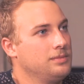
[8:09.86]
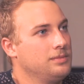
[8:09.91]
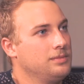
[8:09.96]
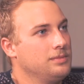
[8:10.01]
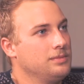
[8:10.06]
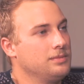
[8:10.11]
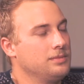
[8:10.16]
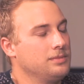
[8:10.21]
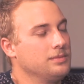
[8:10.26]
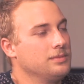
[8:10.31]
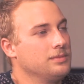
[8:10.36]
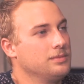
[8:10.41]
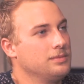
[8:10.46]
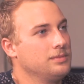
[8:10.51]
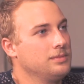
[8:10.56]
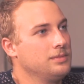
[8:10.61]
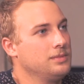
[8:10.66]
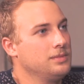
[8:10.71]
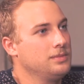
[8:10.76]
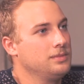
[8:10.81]

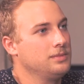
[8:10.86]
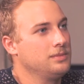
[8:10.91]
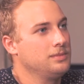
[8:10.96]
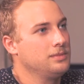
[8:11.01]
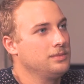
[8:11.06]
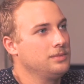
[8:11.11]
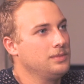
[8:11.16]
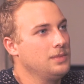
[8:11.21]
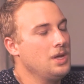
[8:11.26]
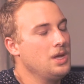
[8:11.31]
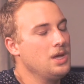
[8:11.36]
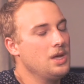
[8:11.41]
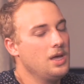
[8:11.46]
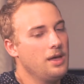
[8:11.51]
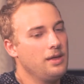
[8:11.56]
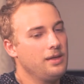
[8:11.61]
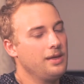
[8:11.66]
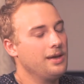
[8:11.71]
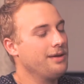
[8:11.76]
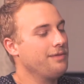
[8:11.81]

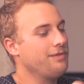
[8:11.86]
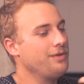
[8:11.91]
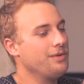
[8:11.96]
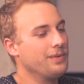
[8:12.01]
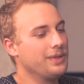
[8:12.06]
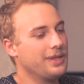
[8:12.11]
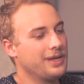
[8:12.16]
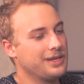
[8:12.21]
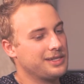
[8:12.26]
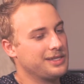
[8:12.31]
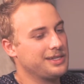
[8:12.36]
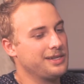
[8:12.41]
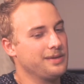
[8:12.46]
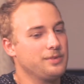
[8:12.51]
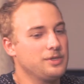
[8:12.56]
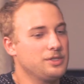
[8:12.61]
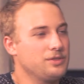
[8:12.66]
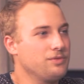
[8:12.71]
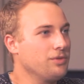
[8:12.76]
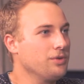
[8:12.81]
If your relationship
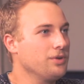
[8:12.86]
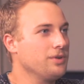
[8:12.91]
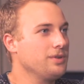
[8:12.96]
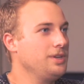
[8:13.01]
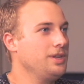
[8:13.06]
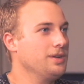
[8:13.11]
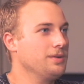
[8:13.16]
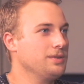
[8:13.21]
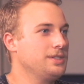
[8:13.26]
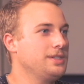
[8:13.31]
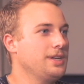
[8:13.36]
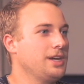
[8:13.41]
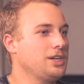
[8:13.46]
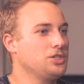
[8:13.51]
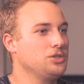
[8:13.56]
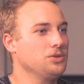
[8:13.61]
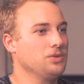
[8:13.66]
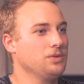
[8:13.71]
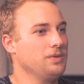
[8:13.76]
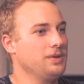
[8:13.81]
is for
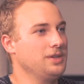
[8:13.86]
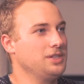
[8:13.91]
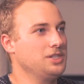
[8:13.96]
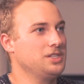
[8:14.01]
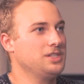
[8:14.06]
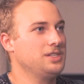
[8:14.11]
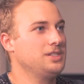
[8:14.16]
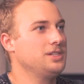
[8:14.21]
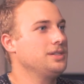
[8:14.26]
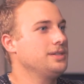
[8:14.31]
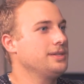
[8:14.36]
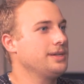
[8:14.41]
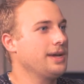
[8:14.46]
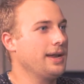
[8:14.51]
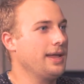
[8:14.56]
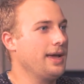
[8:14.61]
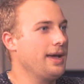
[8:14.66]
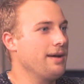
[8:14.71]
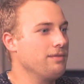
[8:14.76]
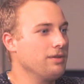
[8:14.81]
sexual and just
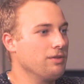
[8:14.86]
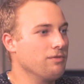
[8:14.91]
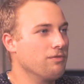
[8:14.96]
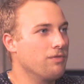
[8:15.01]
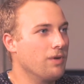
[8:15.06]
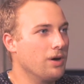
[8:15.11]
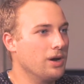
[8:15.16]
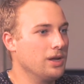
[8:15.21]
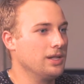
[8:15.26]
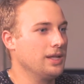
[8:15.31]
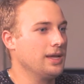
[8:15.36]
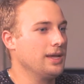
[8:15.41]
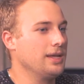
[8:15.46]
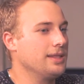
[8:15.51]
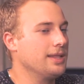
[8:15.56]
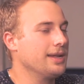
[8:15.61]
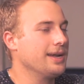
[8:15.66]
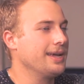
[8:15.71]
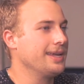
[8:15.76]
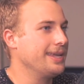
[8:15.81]
kind of having fun,
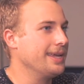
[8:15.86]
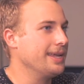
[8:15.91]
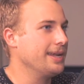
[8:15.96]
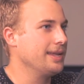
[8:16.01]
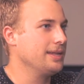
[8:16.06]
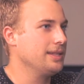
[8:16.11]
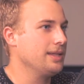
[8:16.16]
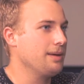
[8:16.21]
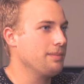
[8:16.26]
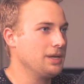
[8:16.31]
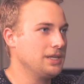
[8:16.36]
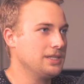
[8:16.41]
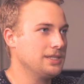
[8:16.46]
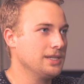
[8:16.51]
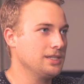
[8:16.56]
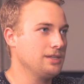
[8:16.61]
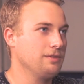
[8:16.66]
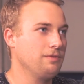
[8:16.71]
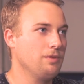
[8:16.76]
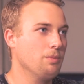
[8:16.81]
like then I get it. That makes
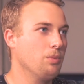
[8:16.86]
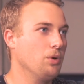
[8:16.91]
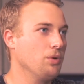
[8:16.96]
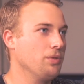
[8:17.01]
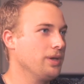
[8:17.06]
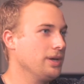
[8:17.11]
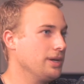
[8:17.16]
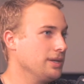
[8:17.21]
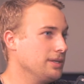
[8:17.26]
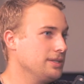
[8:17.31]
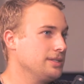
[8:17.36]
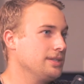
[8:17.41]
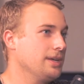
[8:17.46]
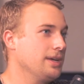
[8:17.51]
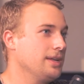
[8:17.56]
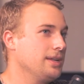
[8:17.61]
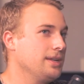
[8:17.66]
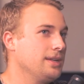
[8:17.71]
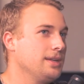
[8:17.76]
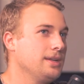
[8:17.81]
sense if you're both in
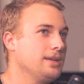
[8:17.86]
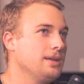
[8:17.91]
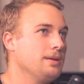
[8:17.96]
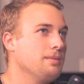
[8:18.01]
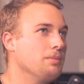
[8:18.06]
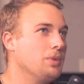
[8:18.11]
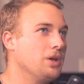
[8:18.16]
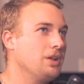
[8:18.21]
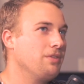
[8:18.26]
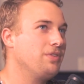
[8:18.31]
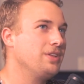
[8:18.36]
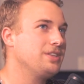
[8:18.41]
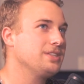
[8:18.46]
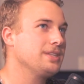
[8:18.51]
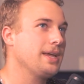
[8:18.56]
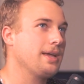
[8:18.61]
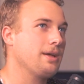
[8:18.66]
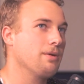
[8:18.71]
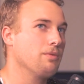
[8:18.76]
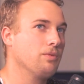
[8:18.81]
consent. But if it's
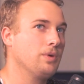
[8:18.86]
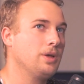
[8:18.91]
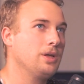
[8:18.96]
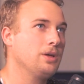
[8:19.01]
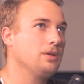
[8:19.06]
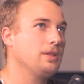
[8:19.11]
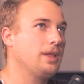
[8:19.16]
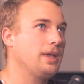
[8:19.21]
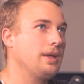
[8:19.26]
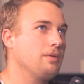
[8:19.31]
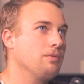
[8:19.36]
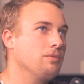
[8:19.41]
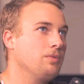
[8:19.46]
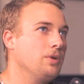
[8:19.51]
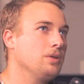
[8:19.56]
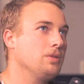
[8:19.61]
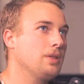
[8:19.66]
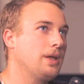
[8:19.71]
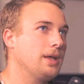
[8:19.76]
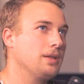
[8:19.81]
like a real
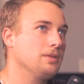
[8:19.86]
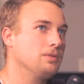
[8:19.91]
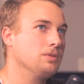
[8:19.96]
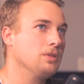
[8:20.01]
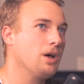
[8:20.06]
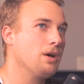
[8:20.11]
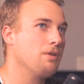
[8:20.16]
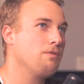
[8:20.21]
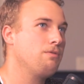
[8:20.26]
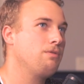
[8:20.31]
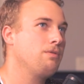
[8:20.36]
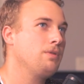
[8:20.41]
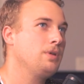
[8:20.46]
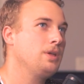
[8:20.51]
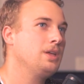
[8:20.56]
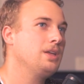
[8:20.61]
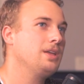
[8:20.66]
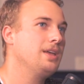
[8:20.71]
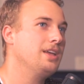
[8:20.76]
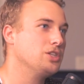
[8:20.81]
love,
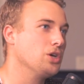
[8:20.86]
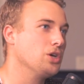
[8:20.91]
it's